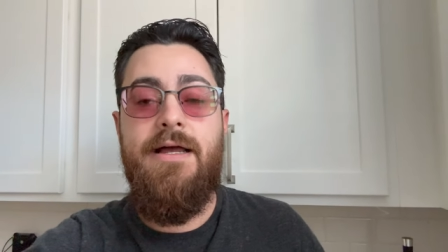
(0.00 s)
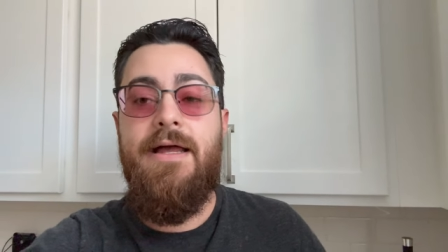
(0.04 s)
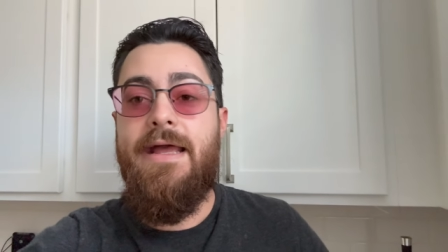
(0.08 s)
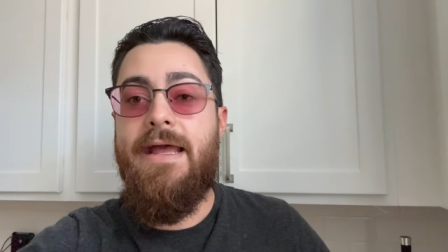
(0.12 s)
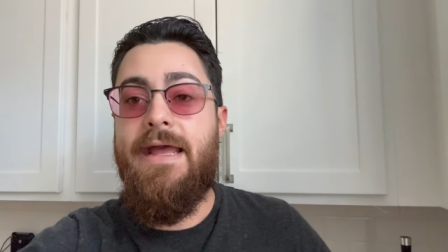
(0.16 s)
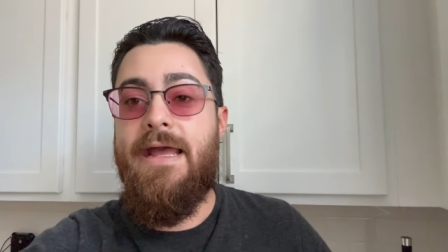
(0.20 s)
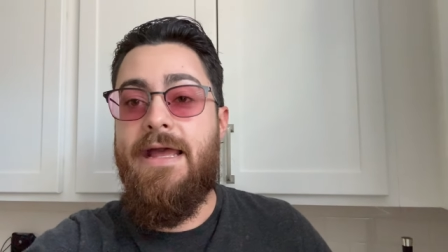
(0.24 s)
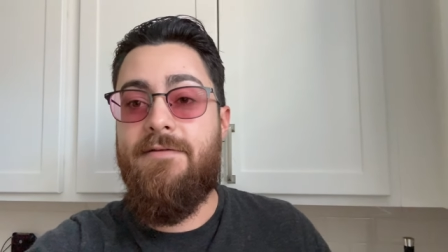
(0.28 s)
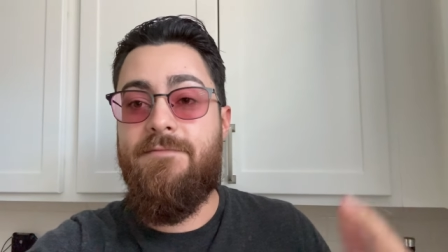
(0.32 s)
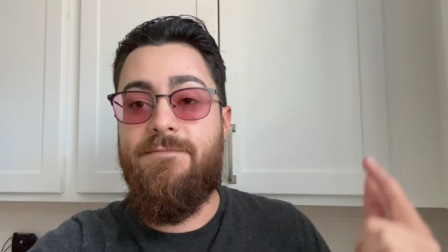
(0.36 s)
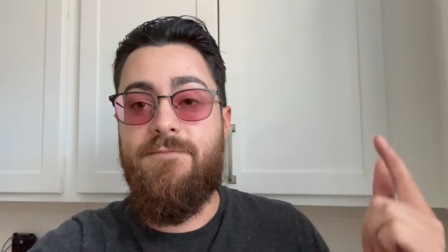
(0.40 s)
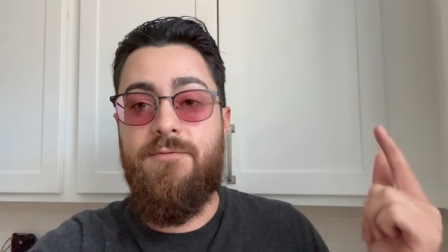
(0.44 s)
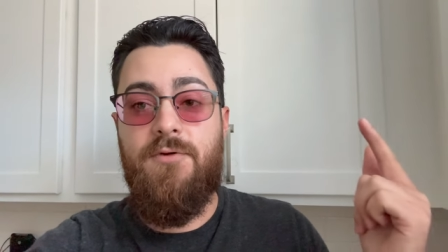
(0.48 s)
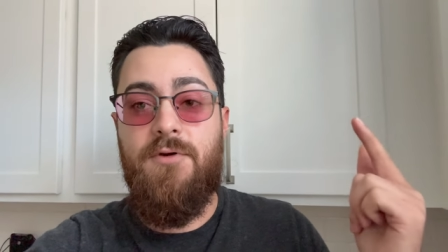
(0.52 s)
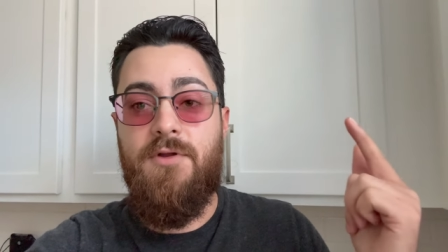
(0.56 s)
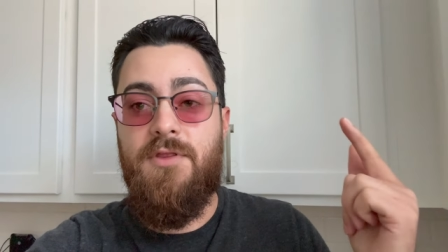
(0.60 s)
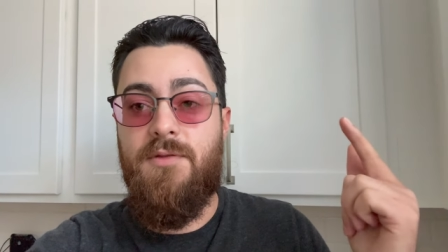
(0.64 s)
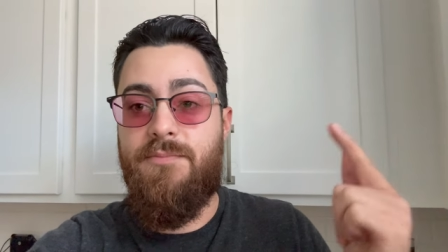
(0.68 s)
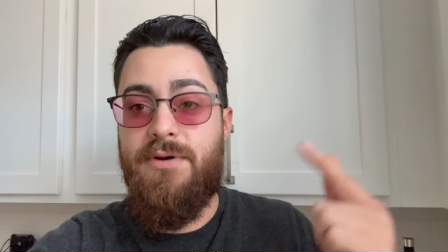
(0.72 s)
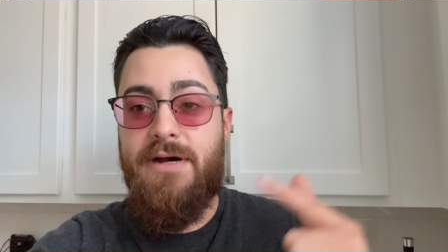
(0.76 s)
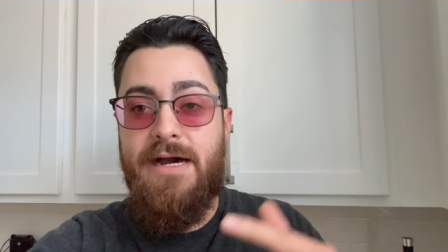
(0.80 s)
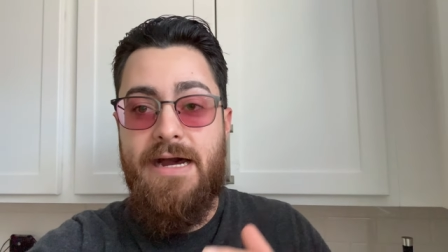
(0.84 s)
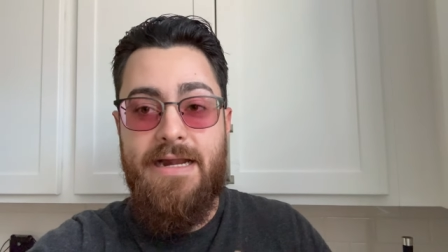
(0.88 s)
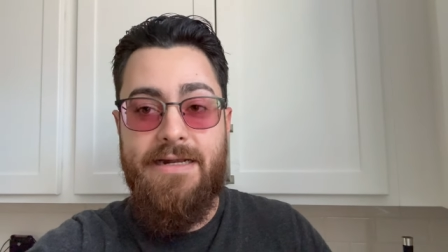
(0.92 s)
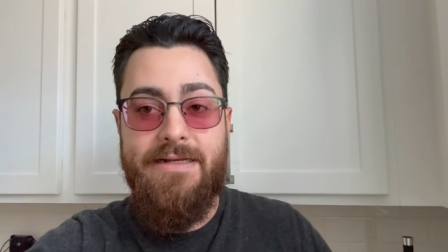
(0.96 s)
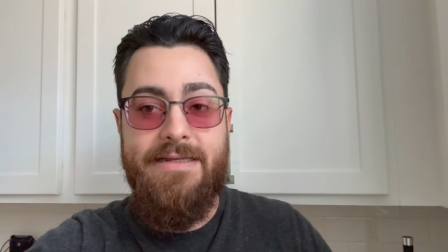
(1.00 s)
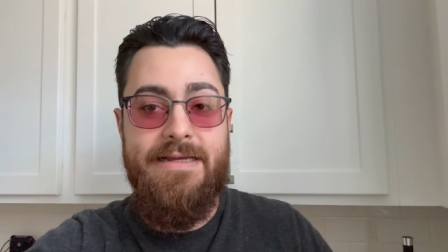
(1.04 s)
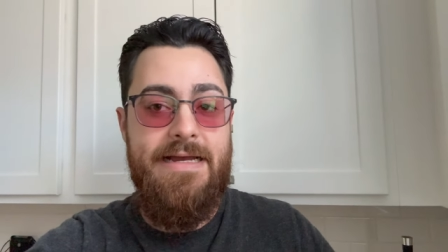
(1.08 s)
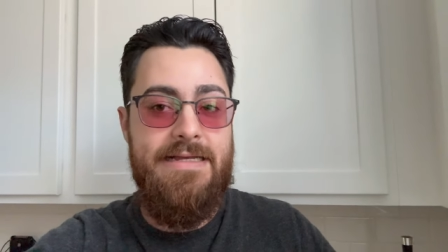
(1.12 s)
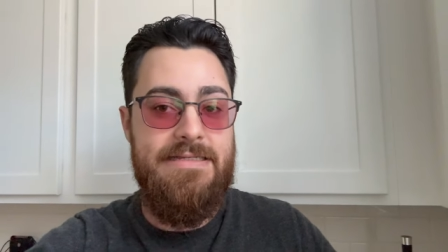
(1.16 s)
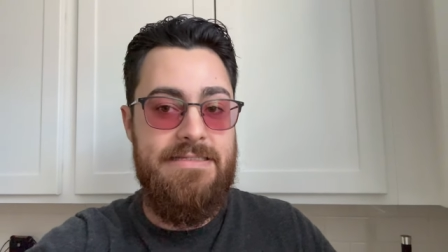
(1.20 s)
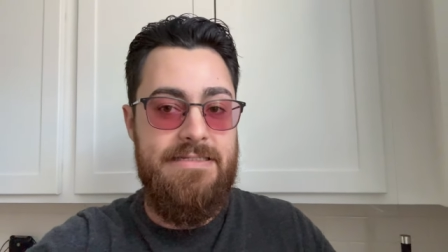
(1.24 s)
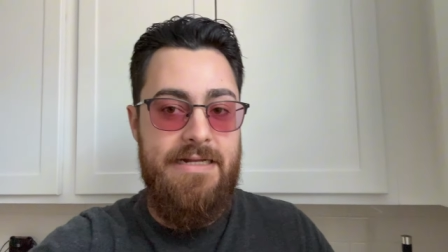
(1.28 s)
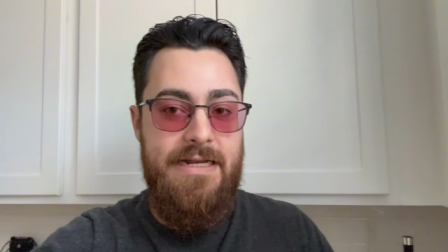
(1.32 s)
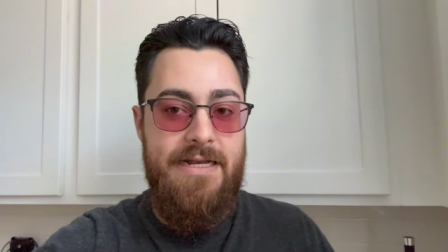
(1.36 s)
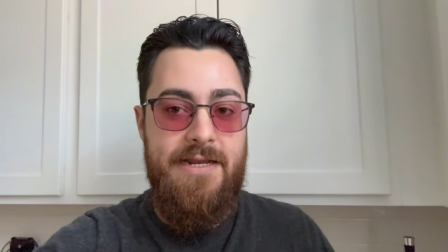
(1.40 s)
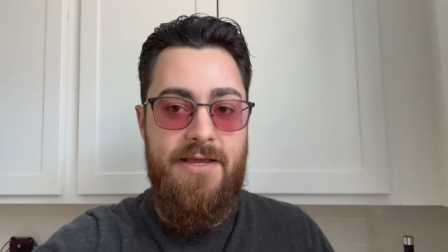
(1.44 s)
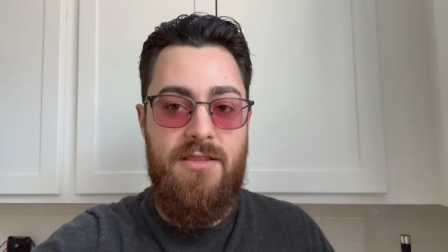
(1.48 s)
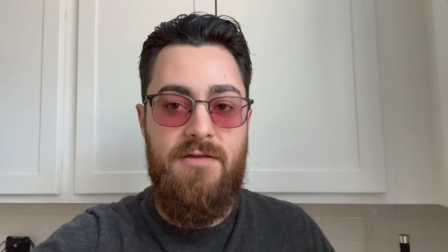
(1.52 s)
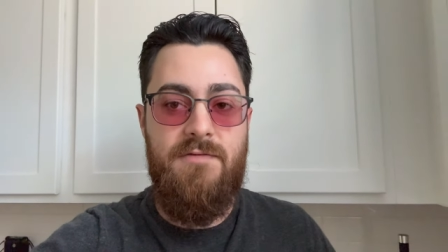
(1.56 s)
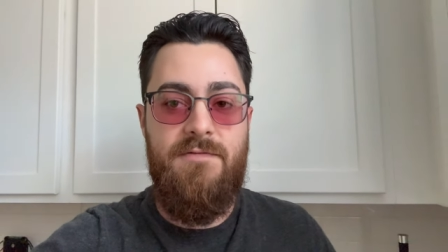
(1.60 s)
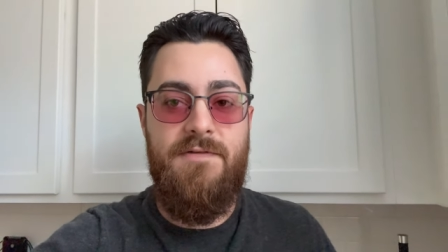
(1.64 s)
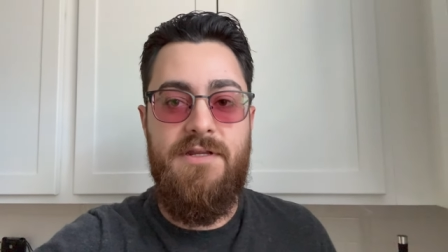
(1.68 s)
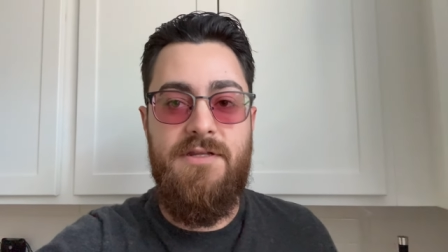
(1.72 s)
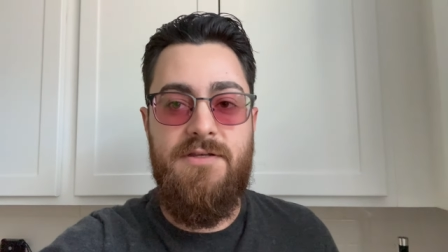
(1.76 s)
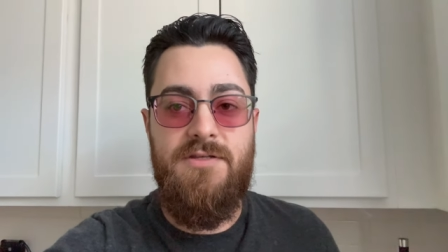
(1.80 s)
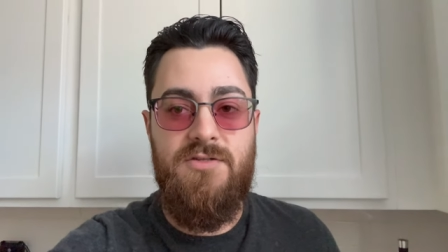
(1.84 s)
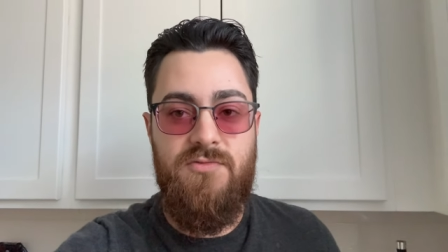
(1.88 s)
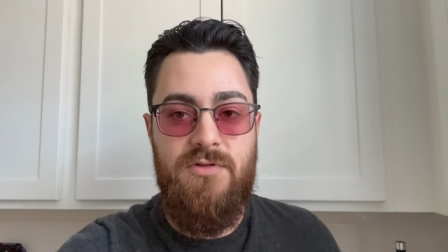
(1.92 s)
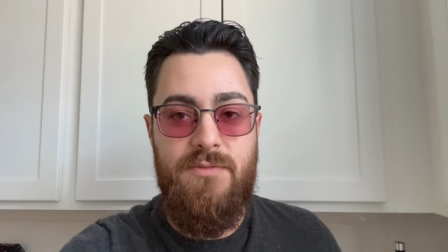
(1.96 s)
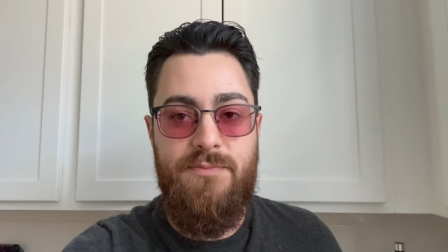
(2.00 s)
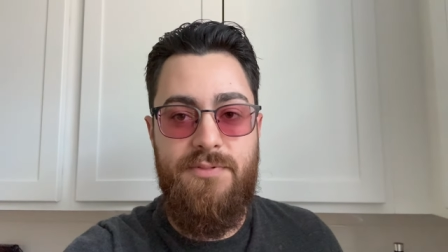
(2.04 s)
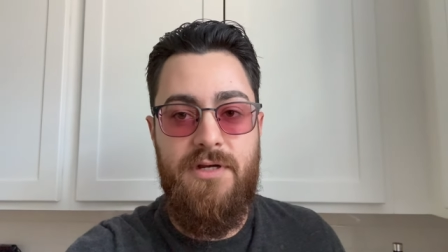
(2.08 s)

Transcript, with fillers: and for the podcast and any other videos we